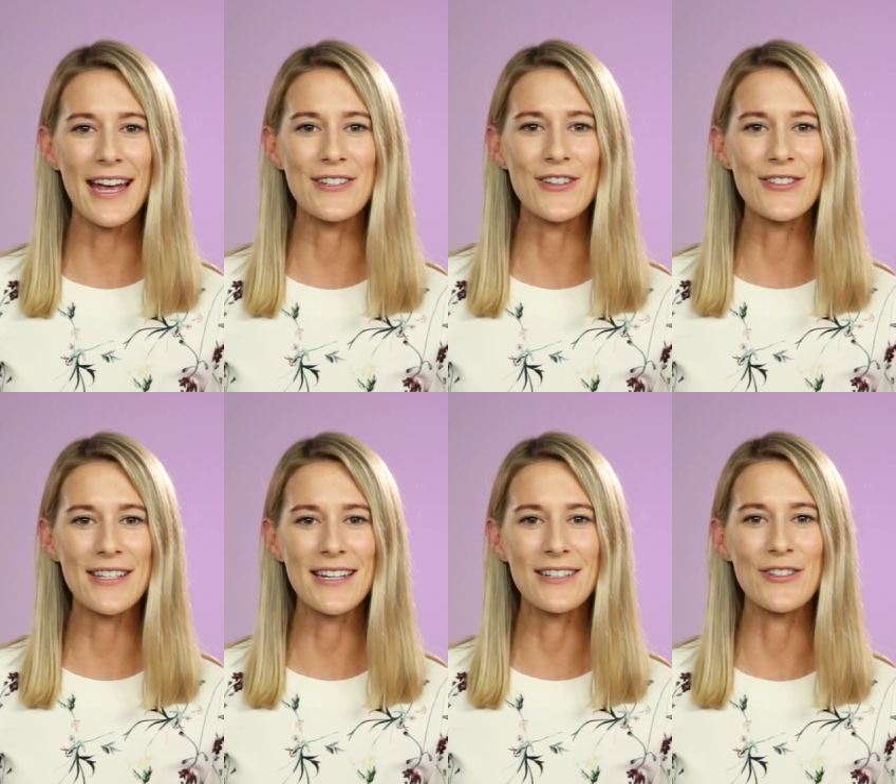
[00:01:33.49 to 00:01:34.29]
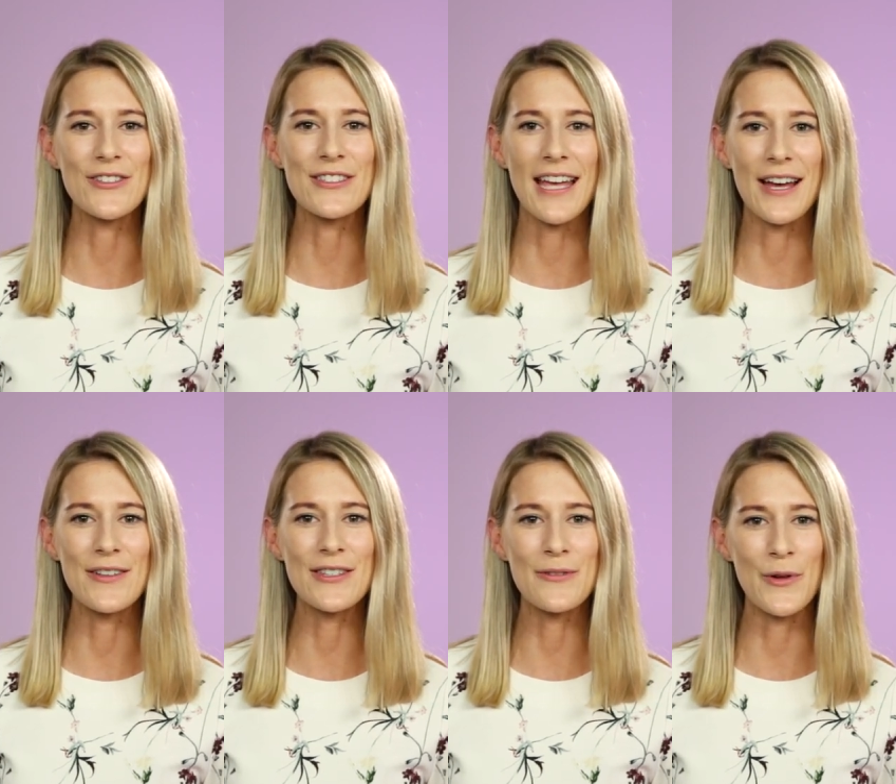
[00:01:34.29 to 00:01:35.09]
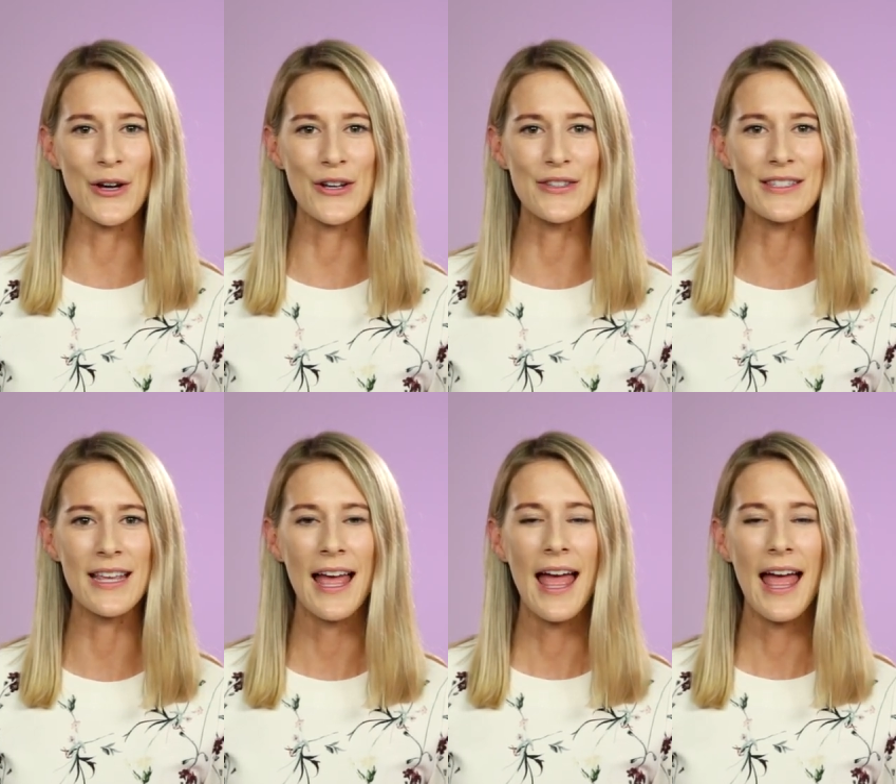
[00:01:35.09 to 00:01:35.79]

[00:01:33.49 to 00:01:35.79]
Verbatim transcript: and using new sounds and words